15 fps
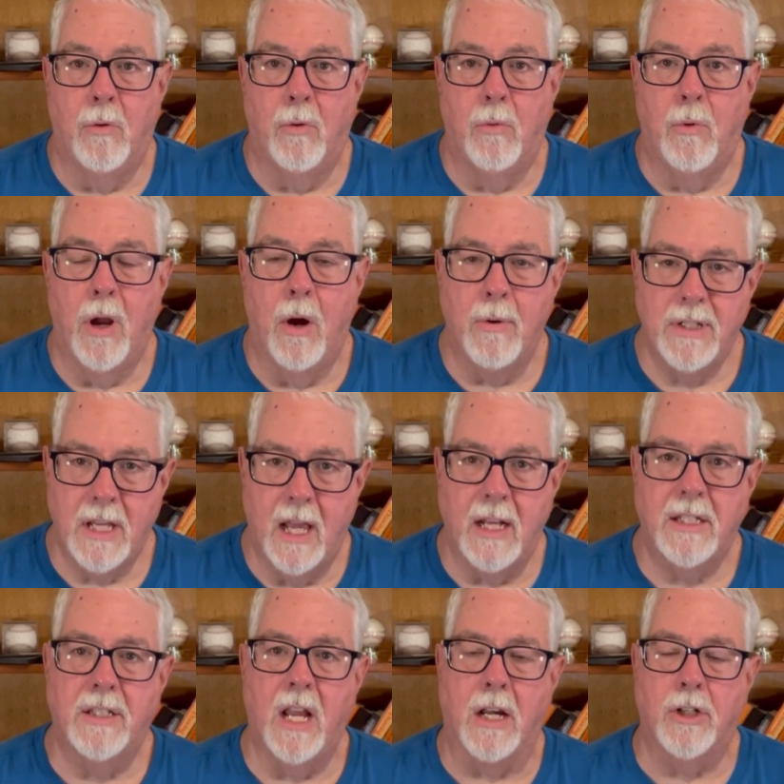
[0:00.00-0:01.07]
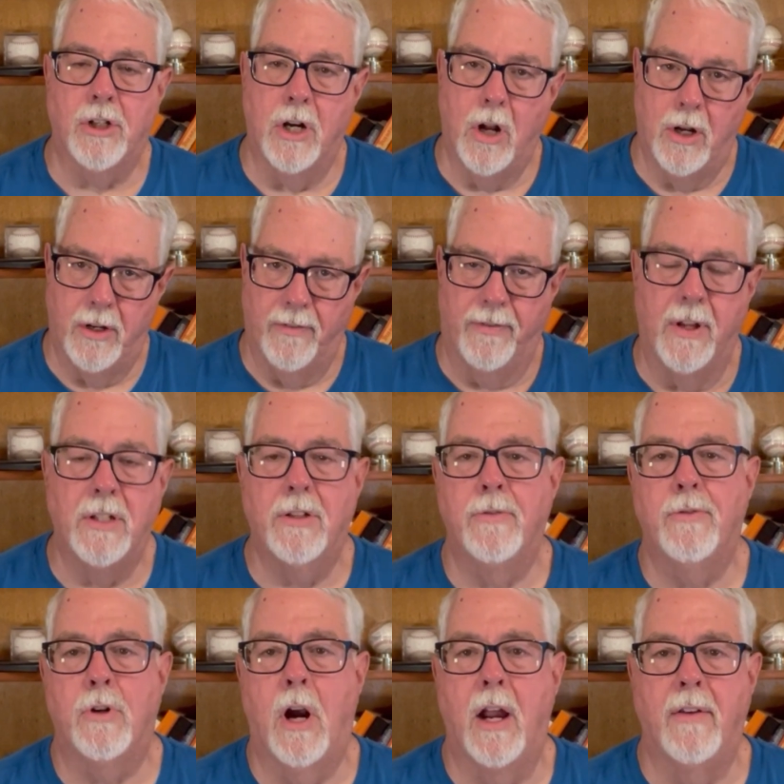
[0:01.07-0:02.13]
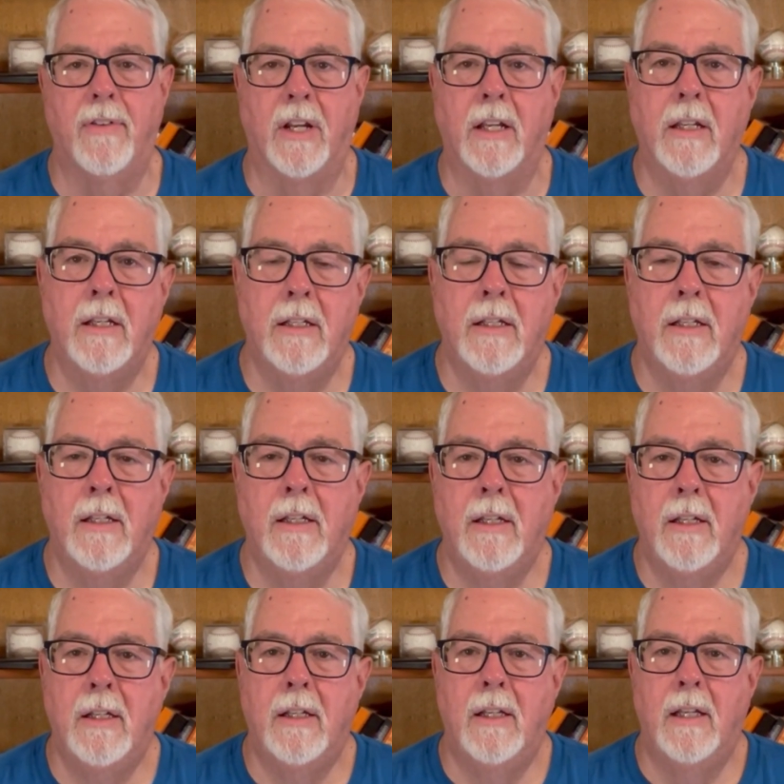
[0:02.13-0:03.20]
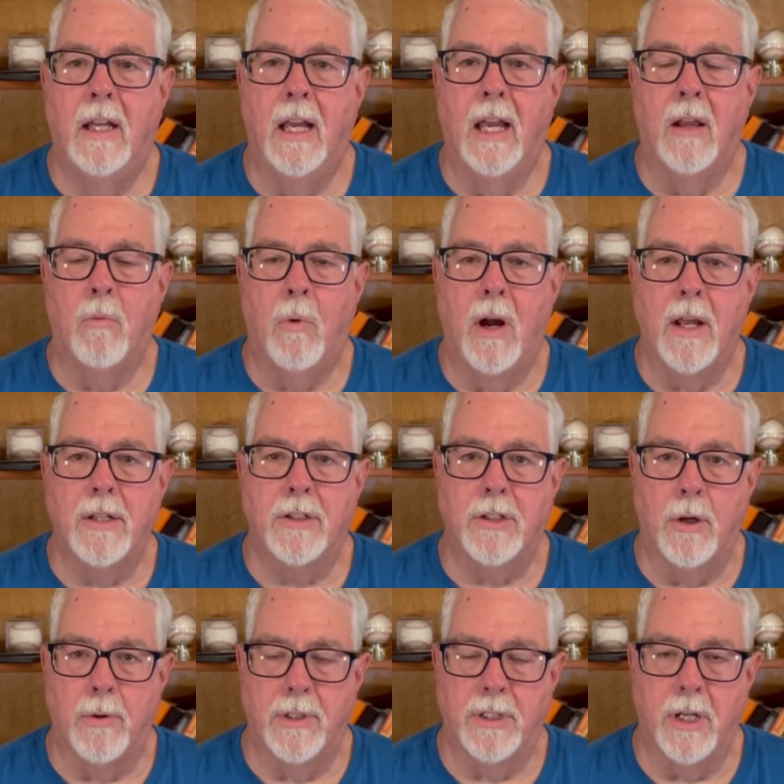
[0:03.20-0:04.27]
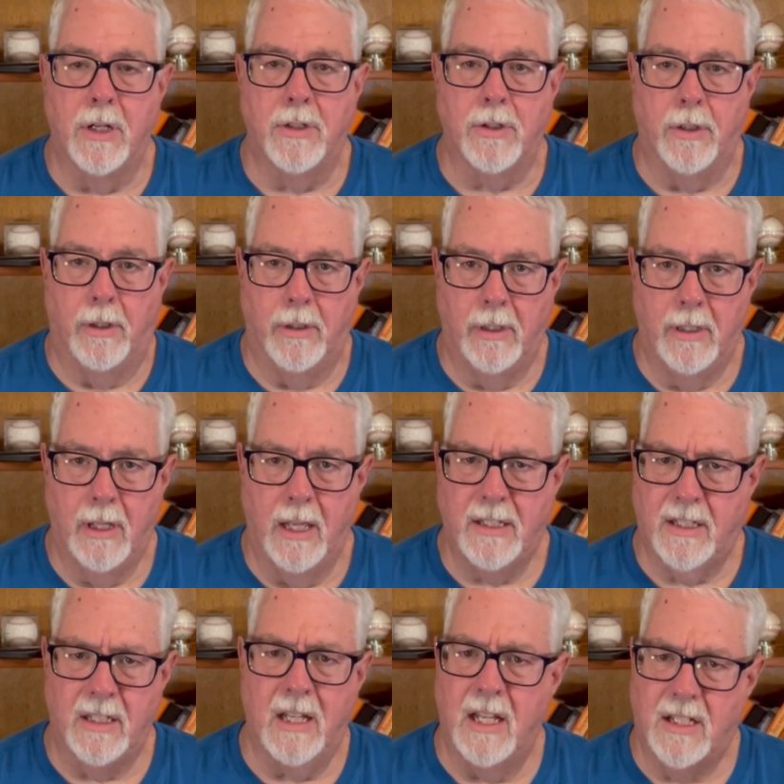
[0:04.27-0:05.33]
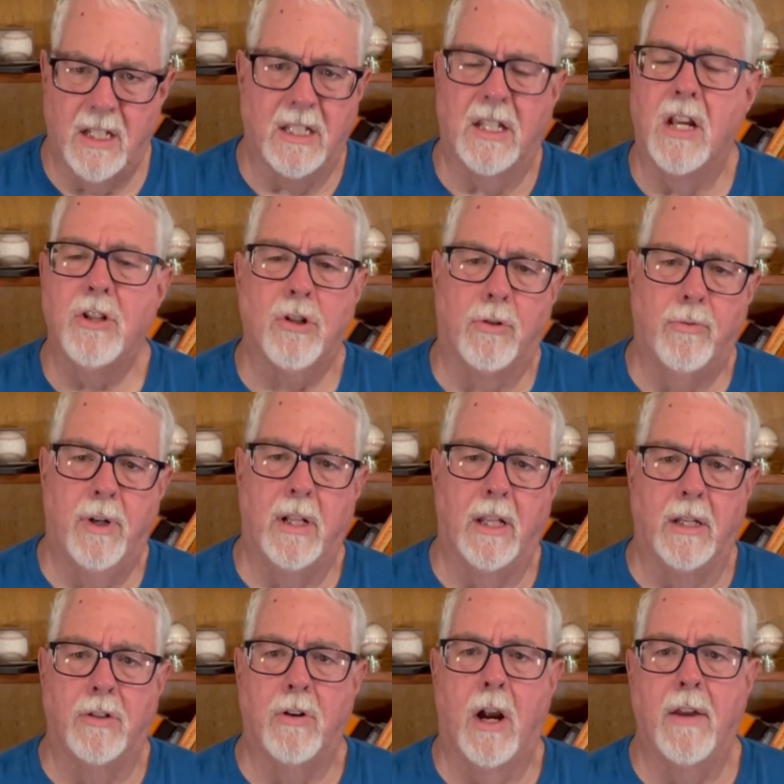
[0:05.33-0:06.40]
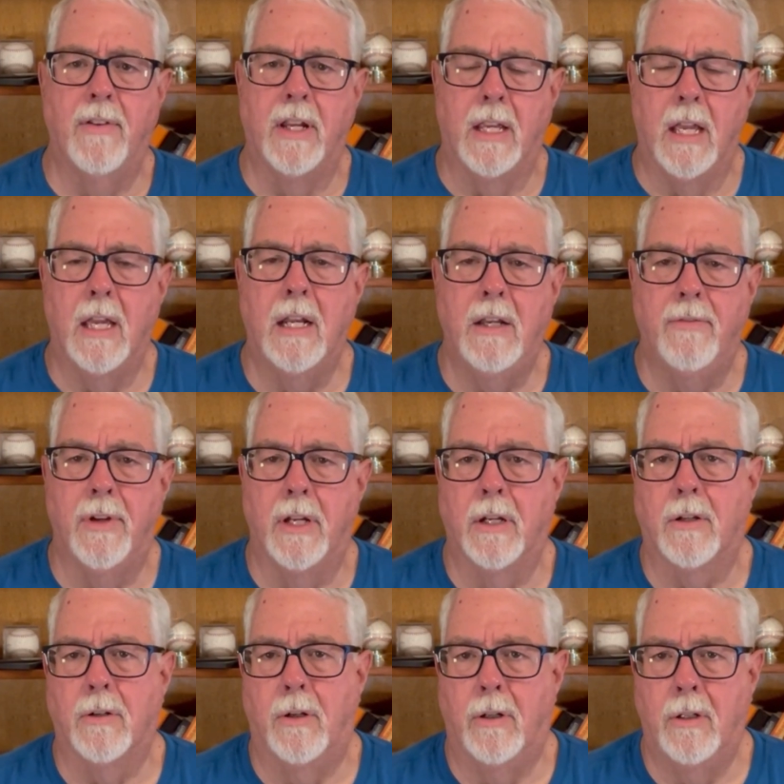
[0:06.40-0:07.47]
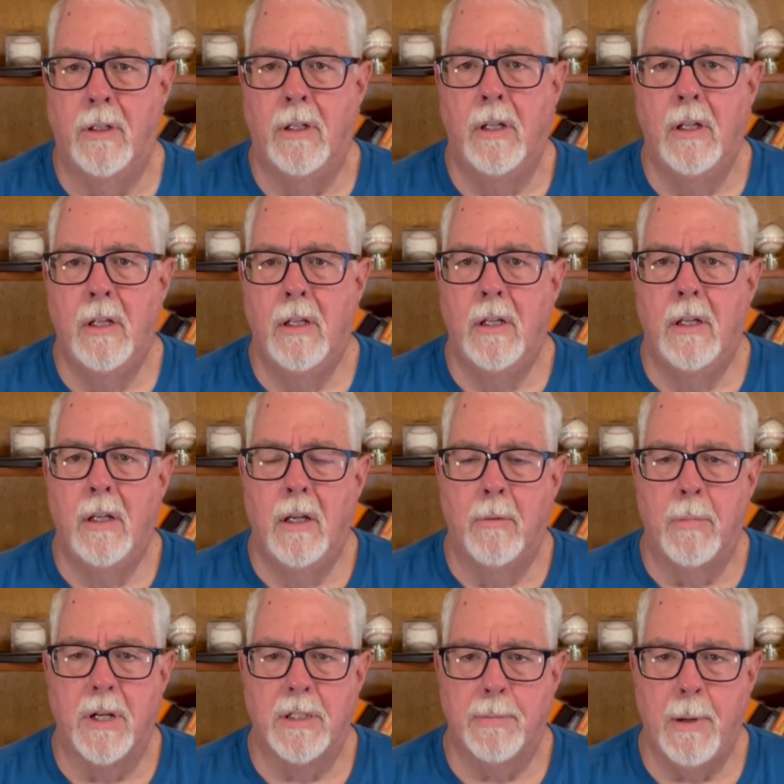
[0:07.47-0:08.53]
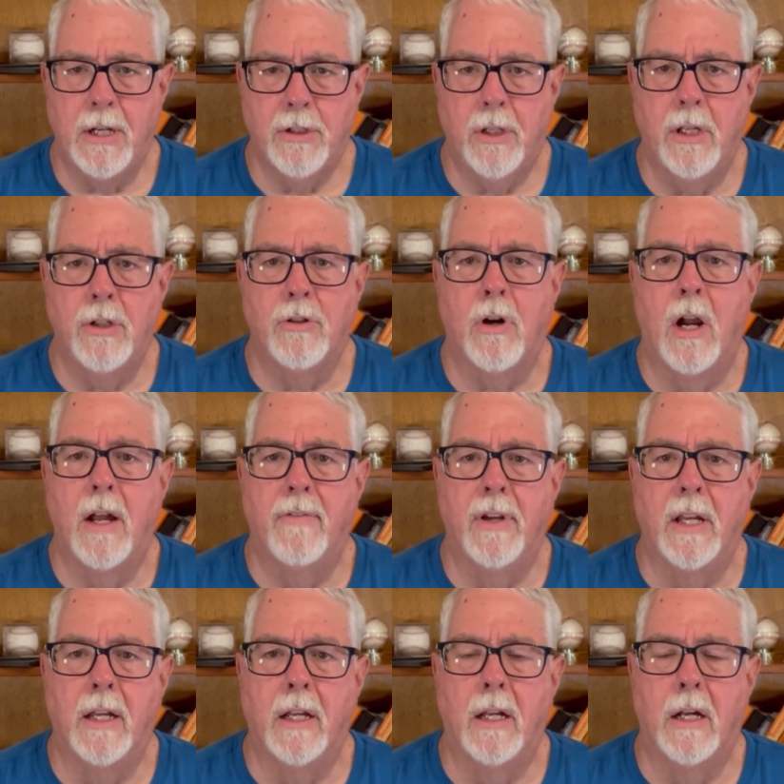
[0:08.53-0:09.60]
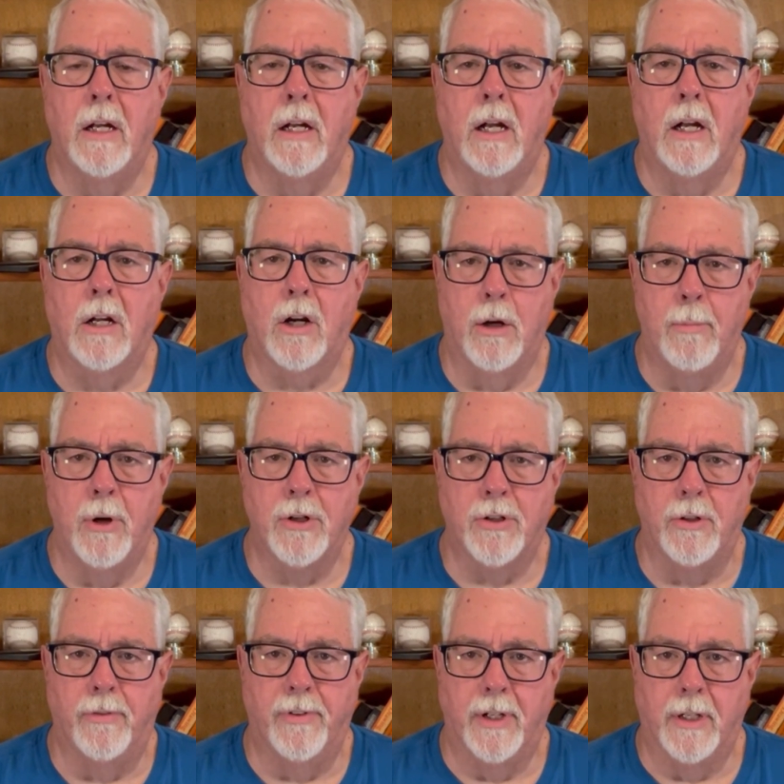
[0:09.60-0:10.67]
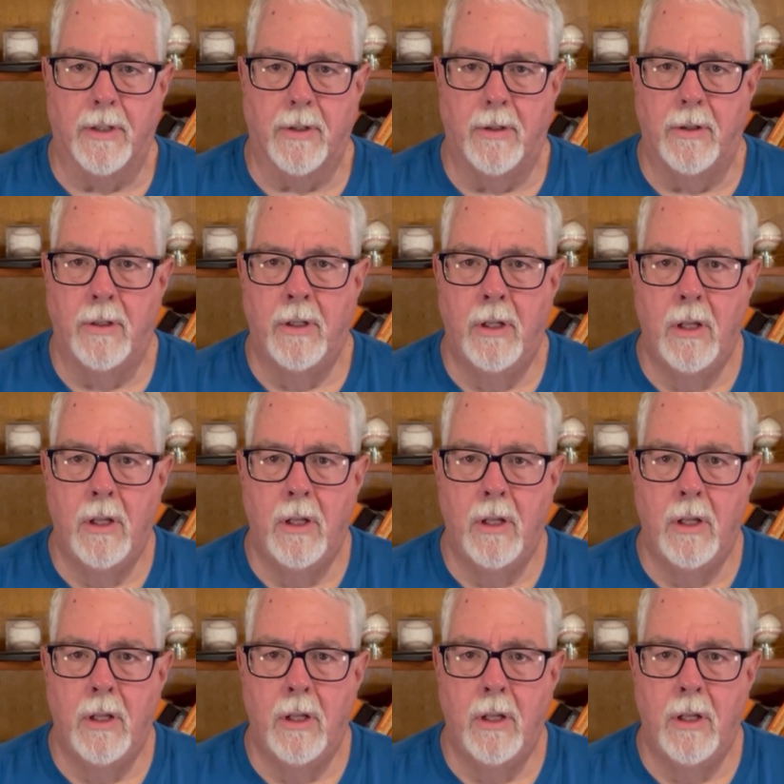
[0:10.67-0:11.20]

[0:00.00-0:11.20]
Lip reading: we always had a section on defensive driving and why it's so essential. It's essential really driving any vehicle, but especially driving a commercial vehicle.